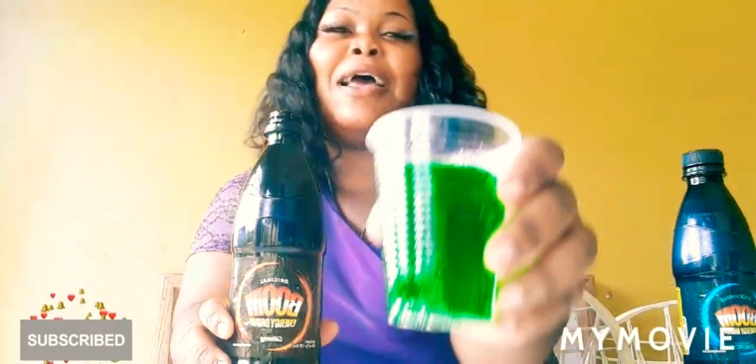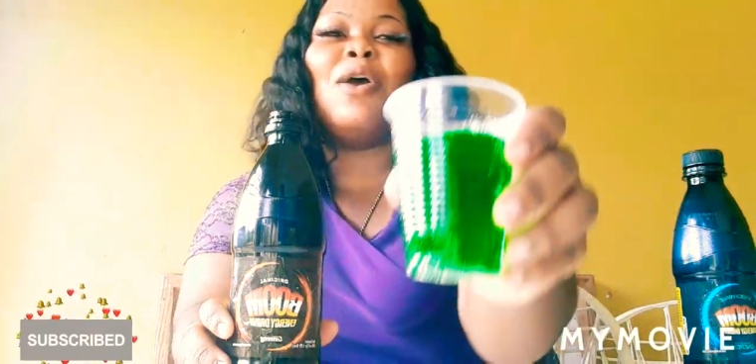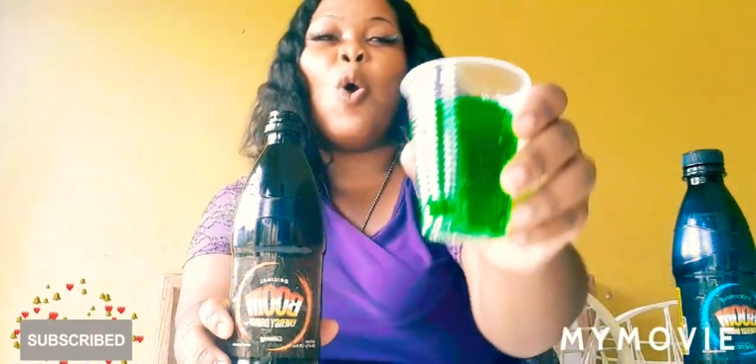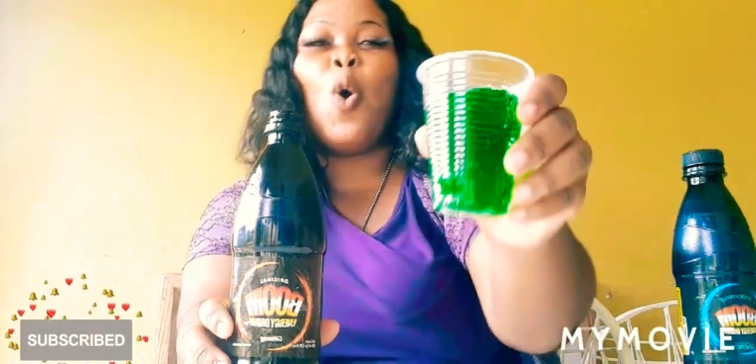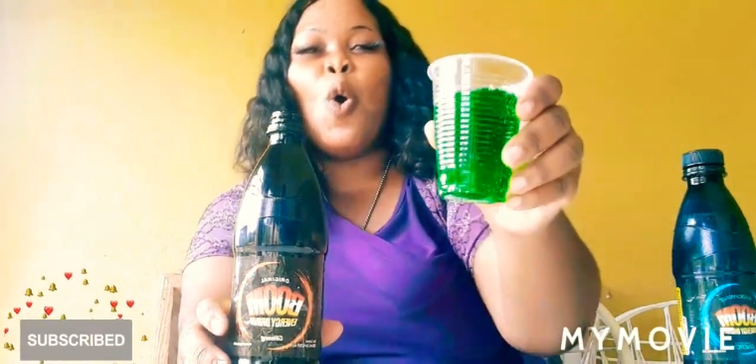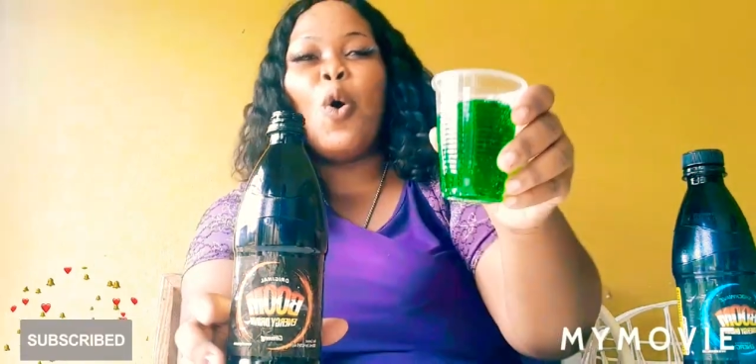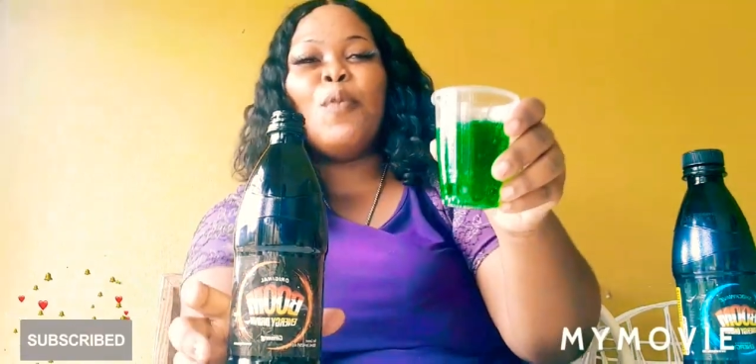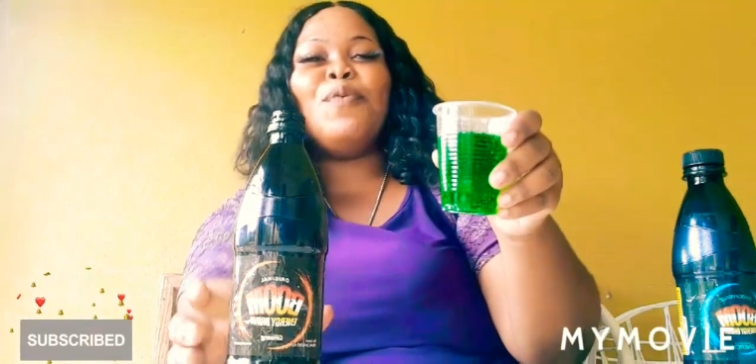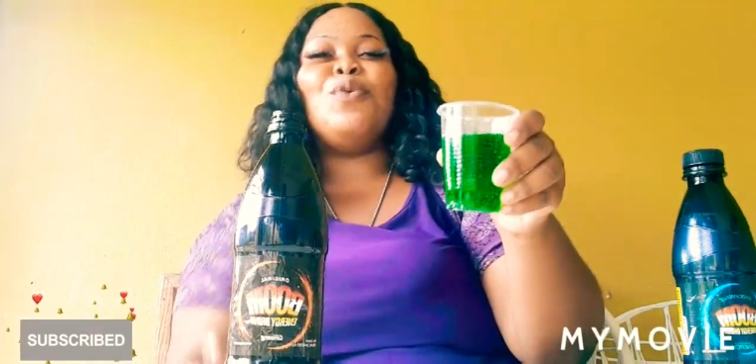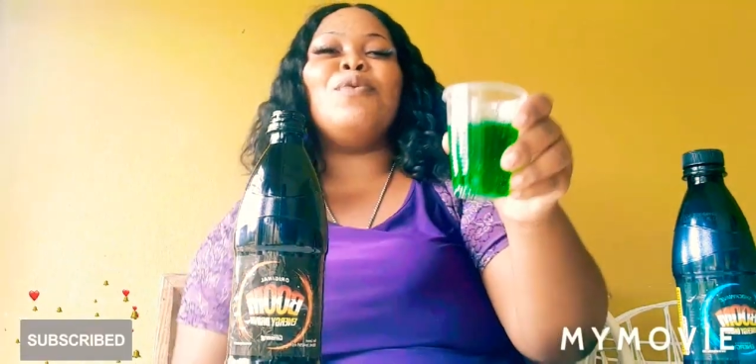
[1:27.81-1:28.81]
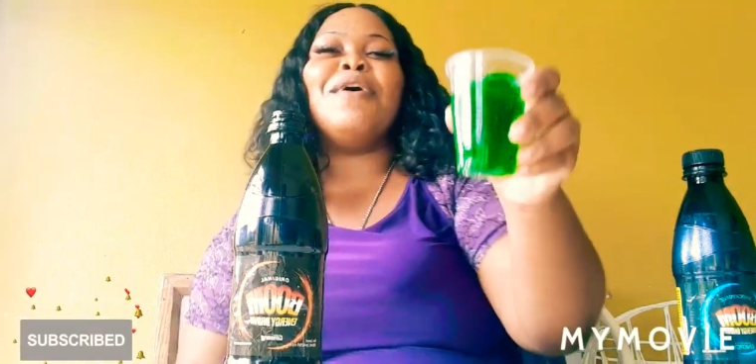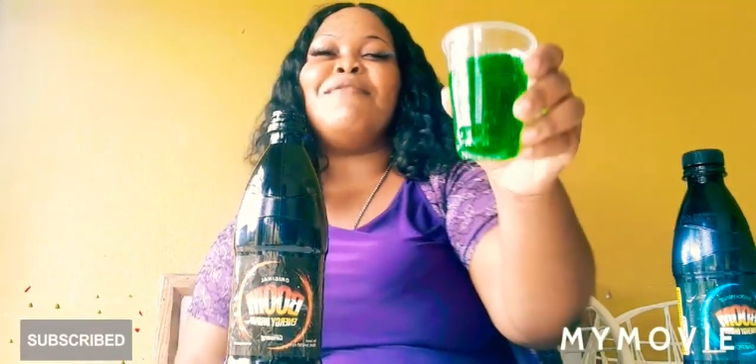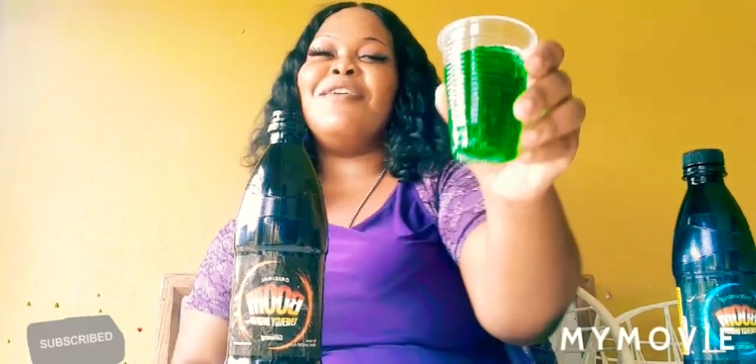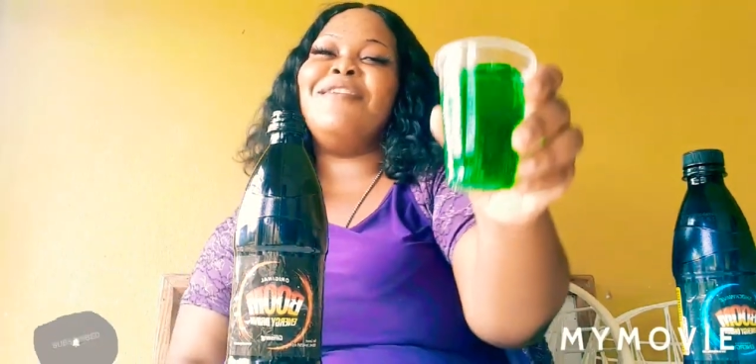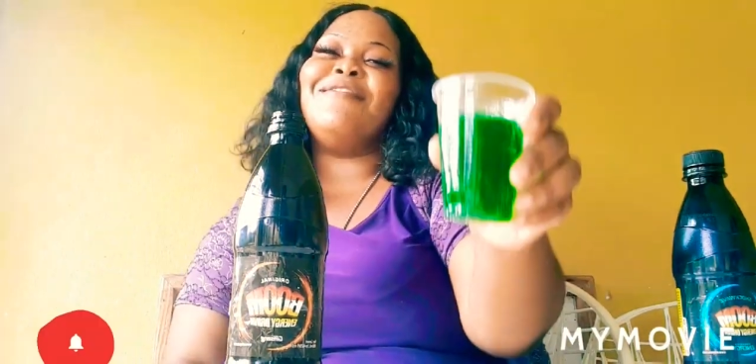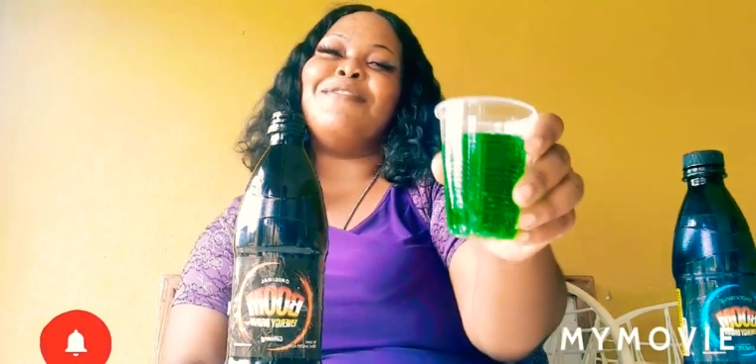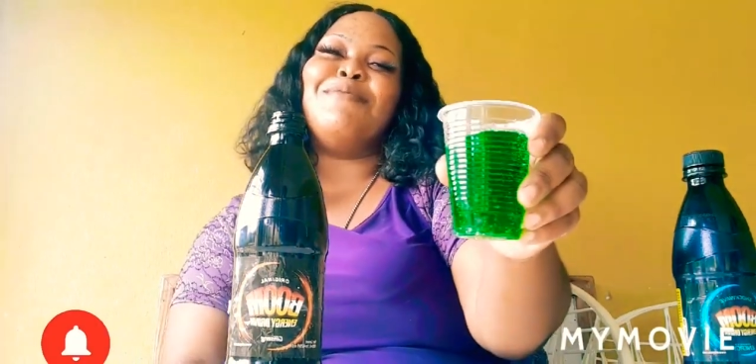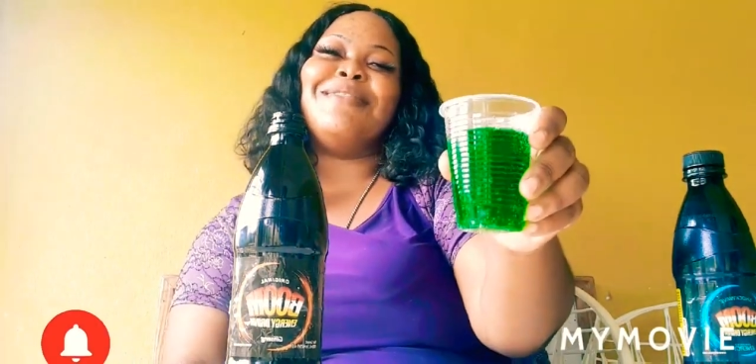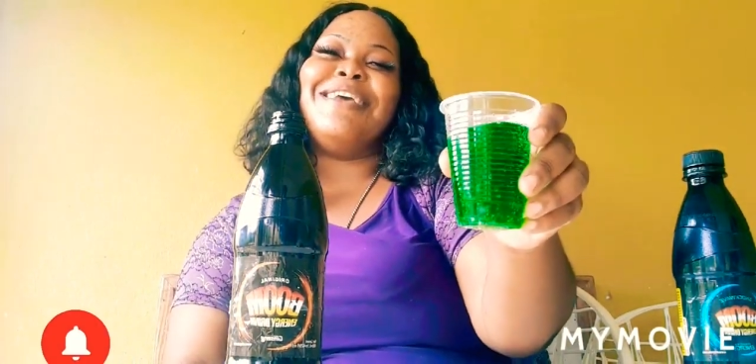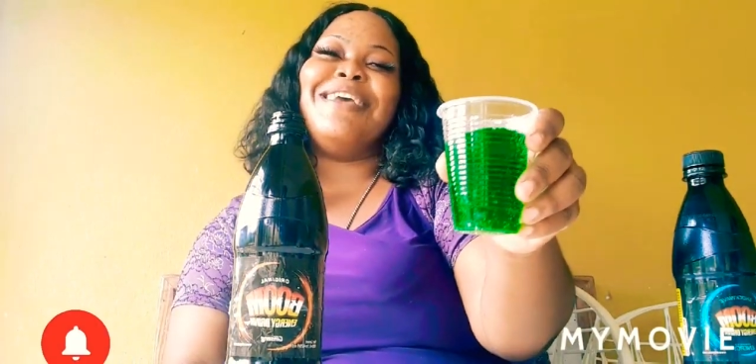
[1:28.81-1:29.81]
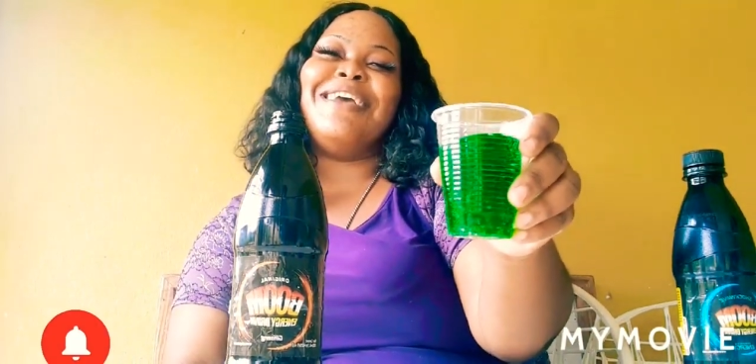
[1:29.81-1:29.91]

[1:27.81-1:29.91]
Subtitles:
I hope you have learned something